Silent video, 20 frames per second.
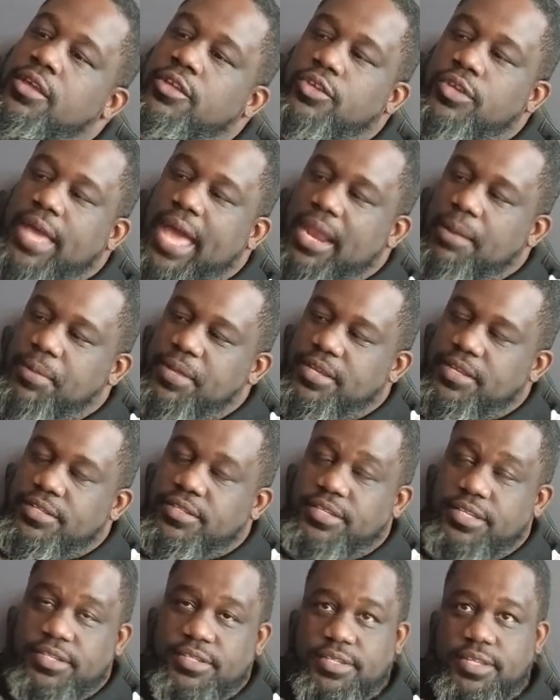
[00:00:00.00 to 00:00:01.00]
you got to be
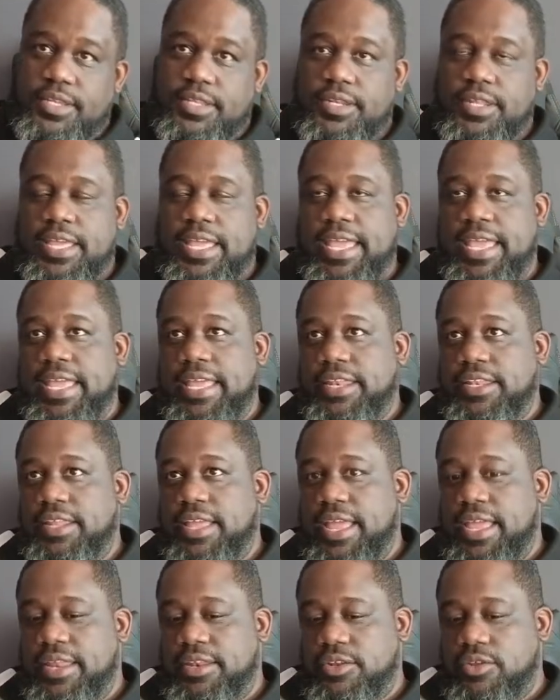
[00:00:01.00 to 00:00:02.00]
consistent,
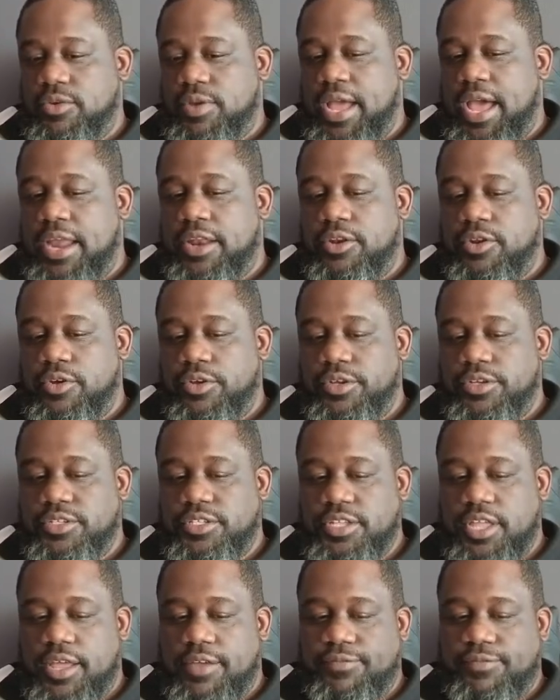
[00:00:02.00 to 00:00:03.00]
and you got to know your
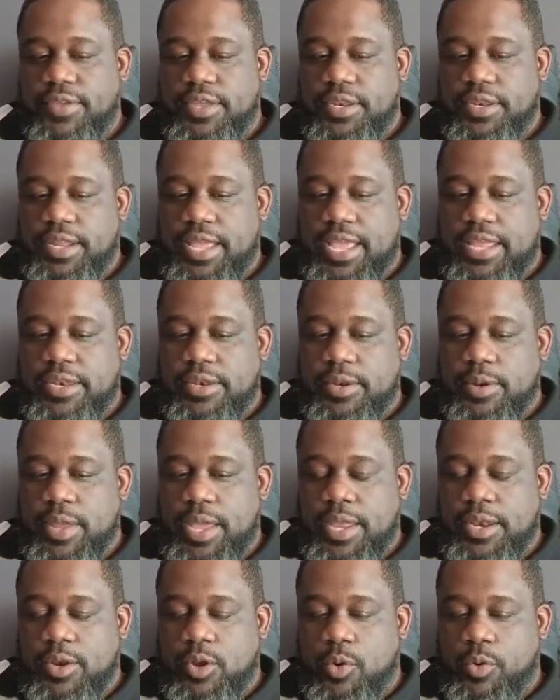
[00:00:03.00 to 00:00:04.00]
stuff,
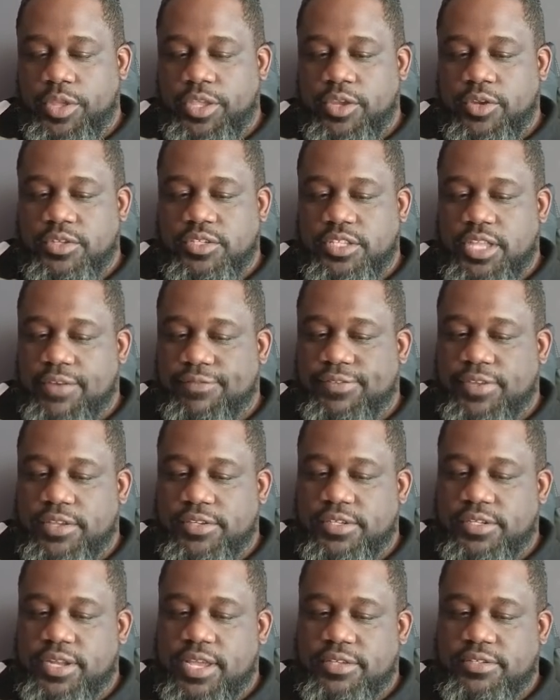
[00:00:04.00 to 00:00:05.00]
and knowing your stuff
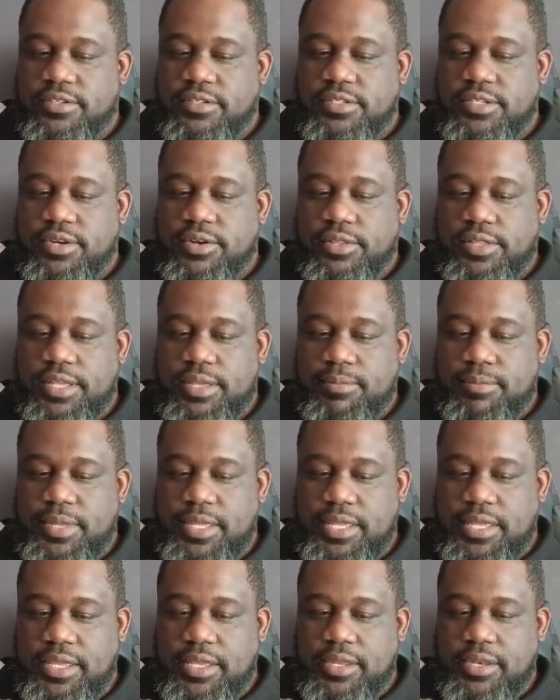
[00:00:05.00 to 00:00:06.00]
doesn't necessarily
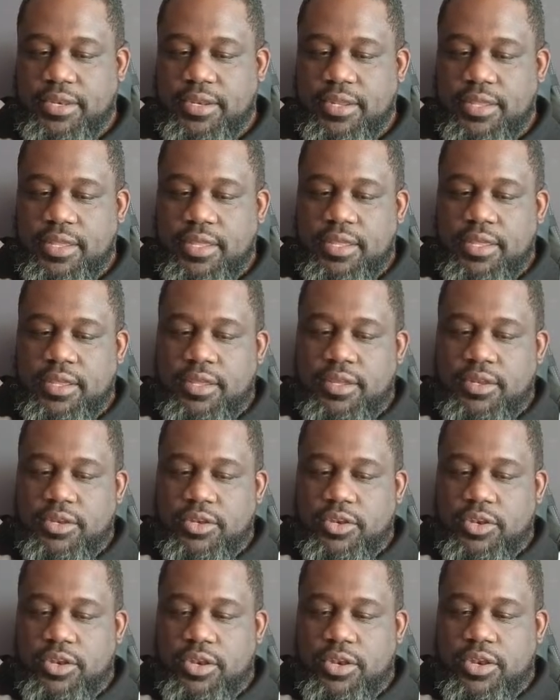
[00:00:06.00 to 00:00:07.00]
mean
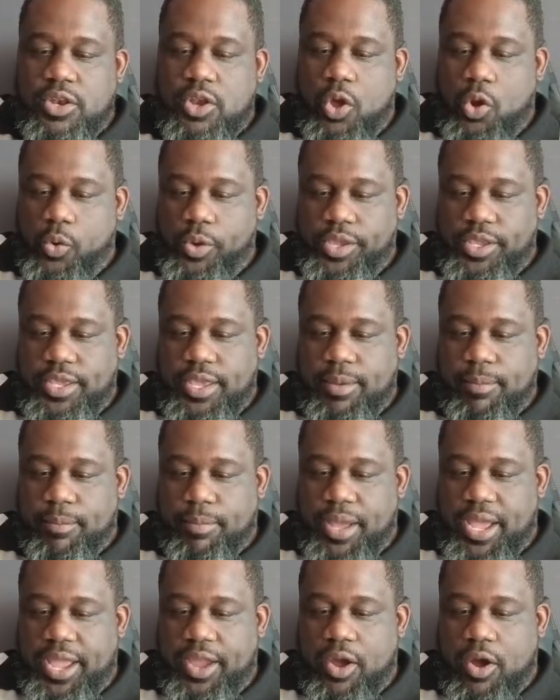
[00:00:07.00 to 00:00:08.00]
knowing it
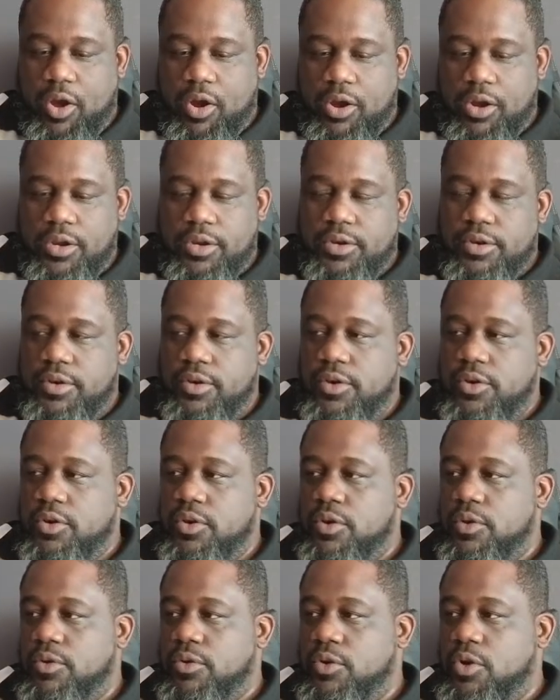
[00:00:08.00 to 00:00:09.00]
by heart.
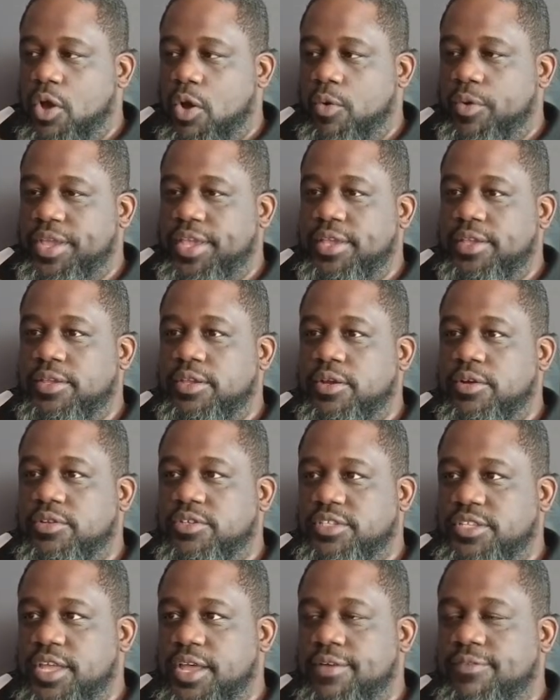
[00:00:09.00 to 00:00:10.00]
Knowing your
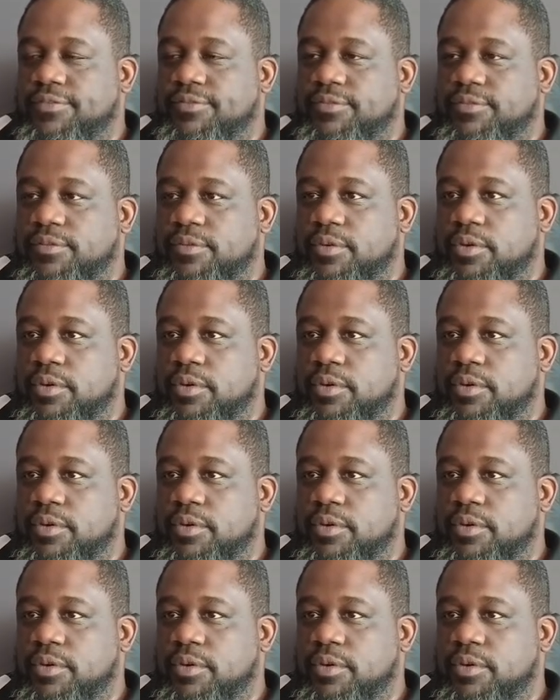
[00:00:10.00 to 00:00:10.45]
stuff